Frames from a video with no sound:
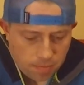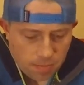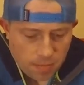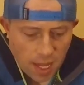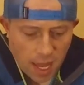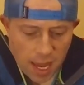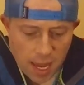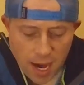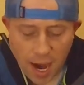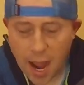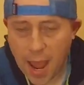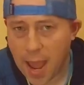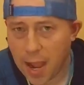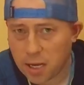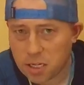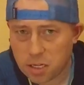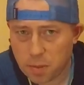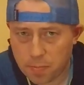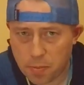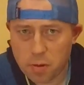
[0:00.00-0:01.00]
and I
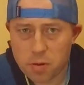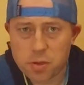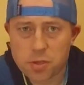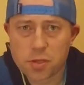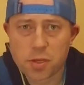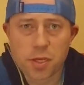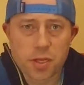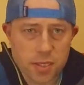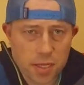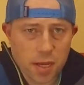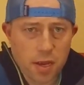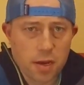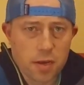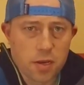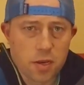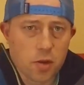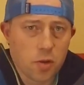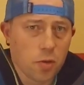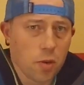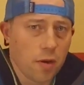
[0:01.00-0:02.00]
actually personally did
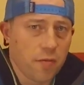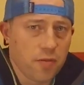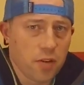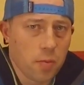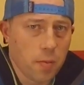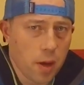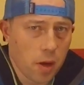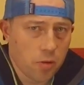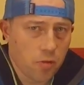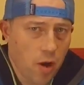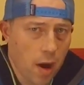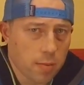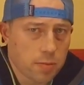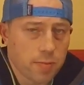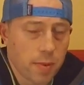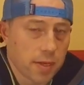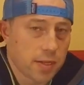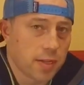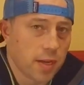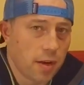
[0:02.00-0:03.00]
do a few mail drops
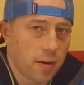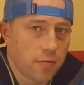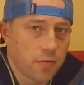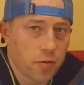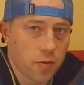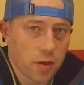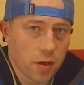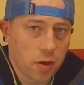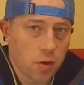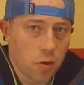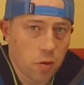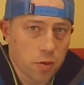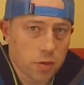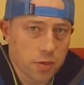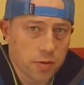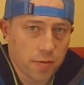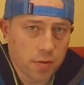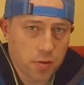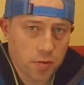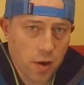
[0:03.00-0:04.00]
myself during the course of
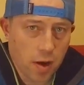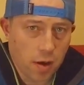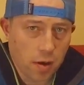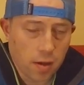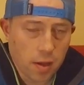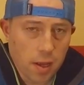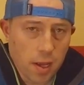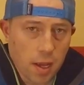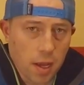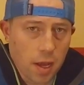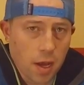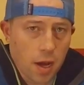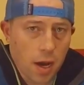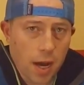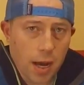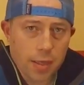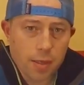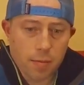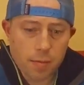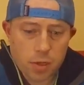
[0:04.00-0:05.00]
the trail.
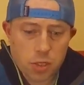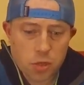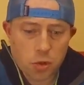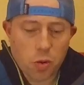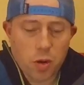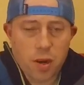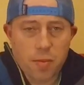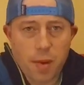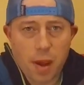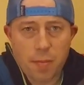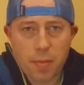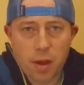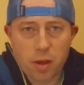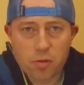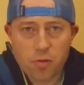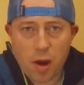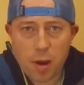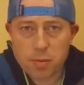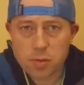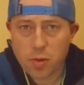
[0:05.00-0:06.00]
The majority of my mail
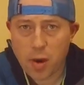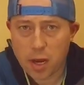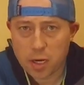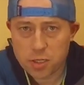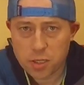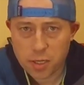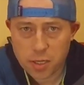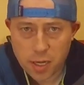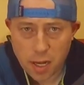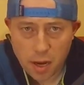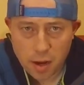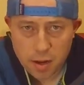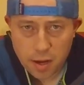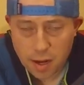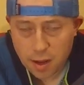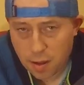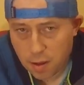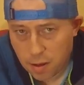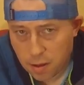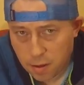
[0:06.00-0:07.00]
drops are actually done
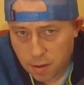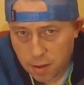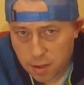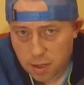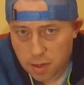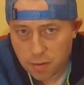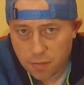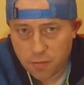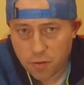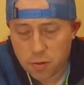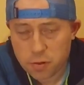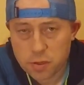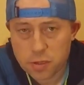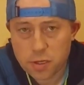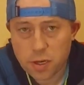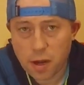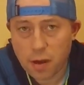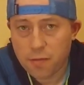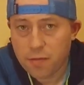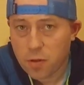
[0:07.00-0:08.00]
in the first
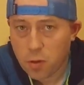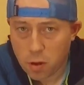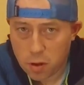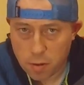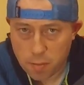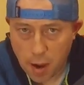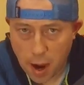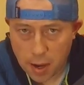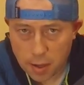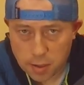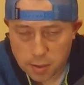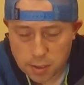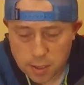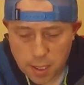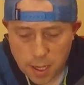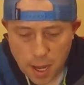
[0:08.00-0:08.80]
few hundred miles,